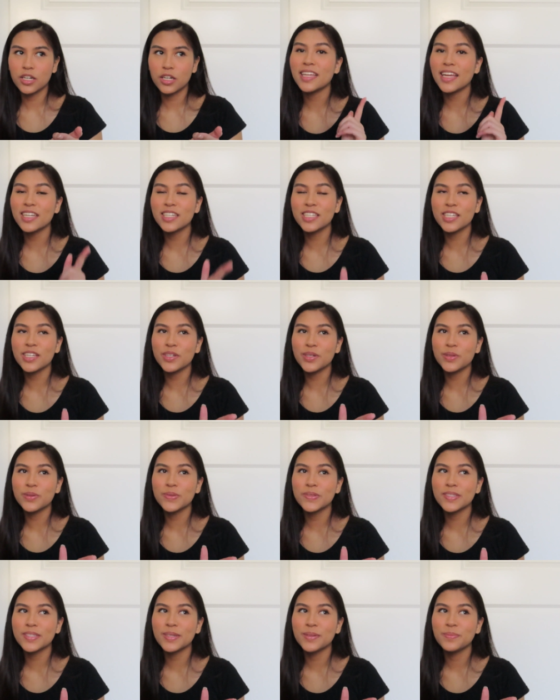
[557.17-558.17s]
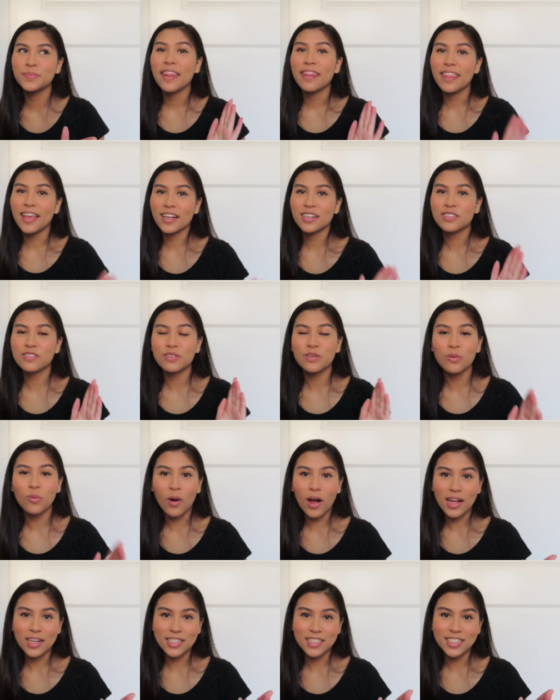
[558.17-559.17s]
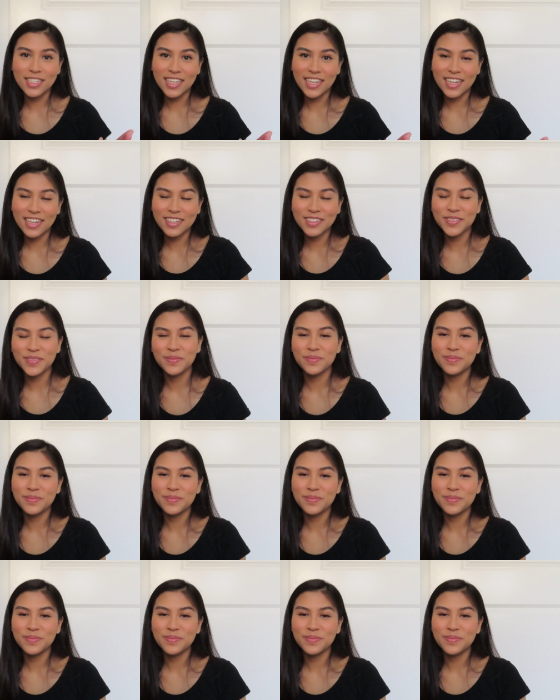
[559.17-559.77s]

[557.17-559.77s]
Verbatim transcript: Stay tuned. Thanks for watching.